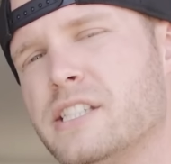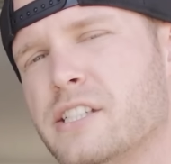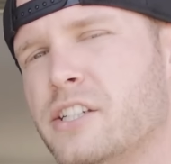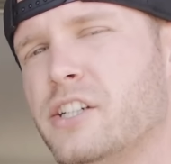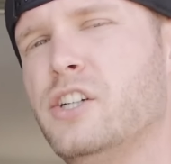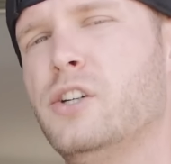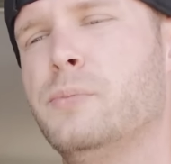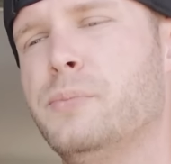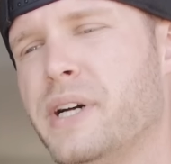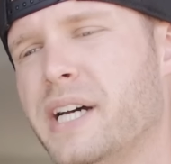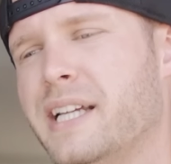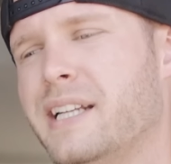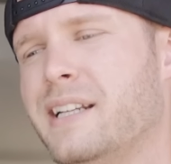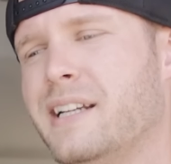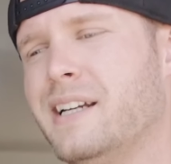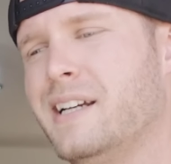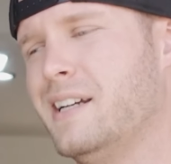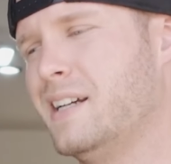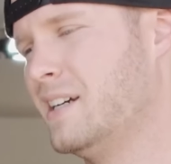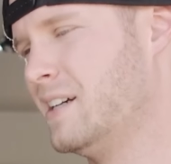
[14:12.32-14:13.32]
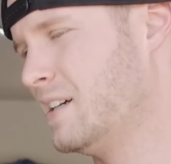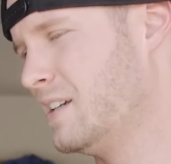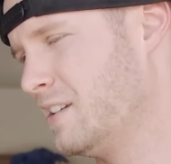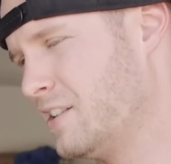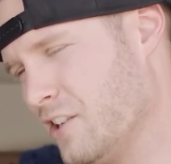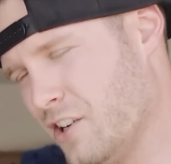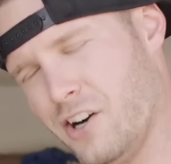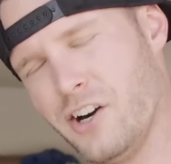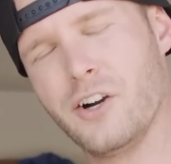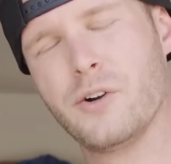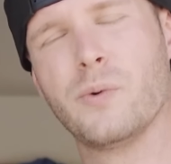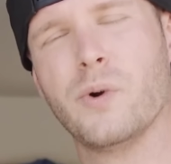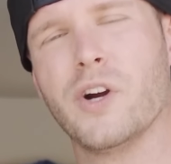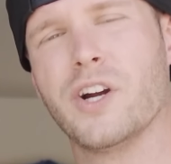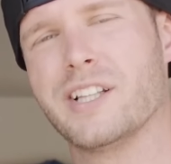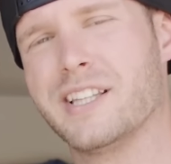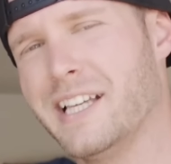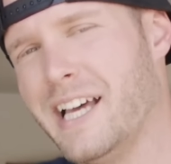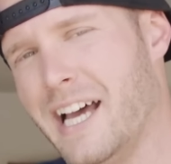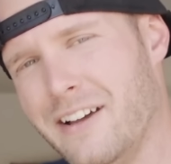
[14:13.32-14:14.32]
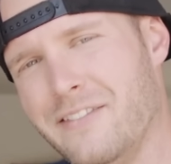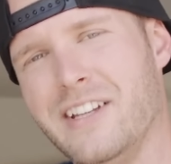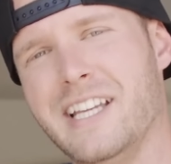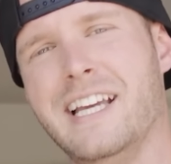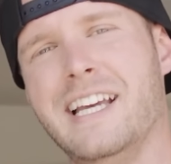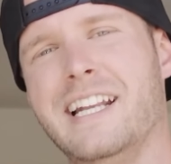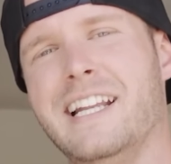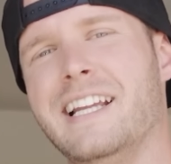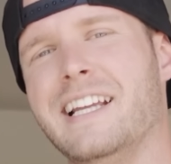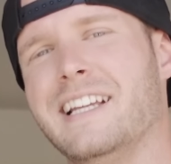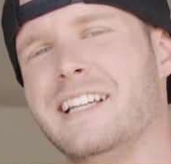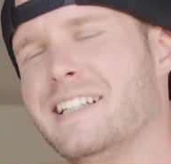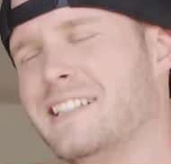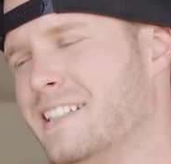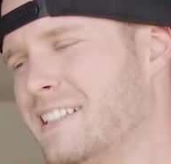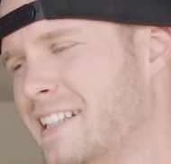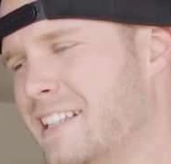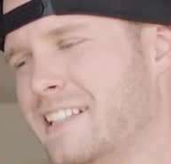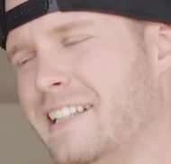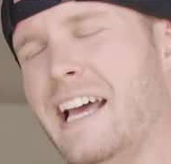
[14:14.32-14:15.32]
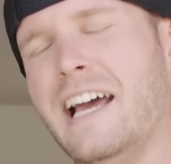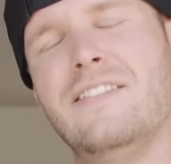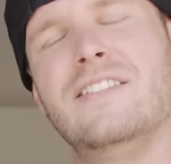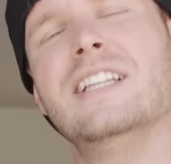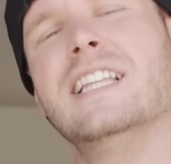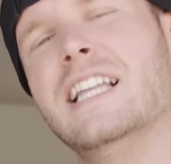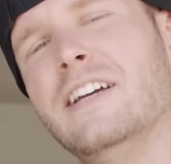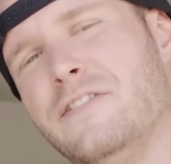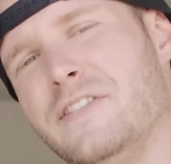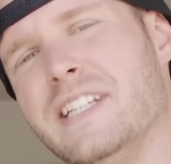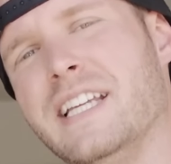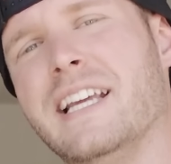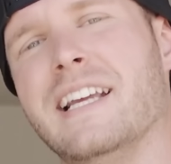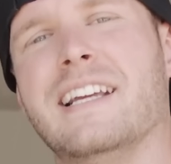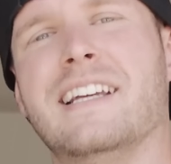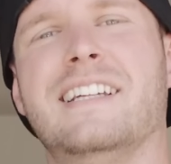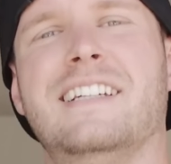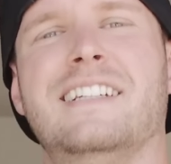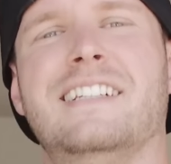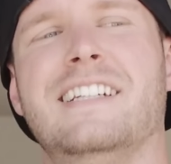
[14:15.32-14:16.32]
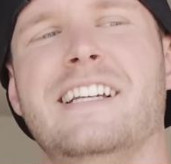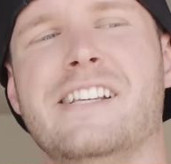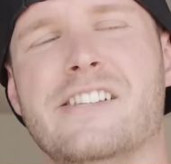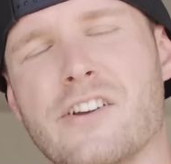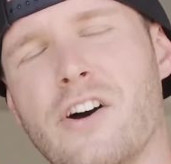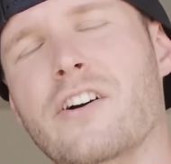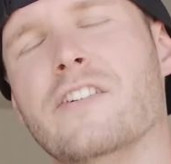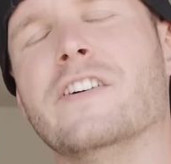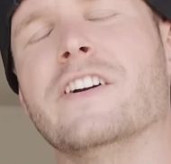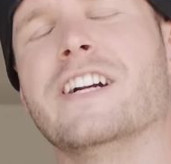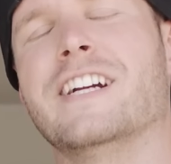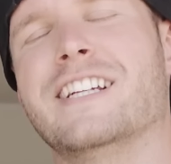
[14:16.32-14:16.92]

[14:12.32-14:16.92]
to do, but the hard work, the heavy hitting, the heavy lifting is over.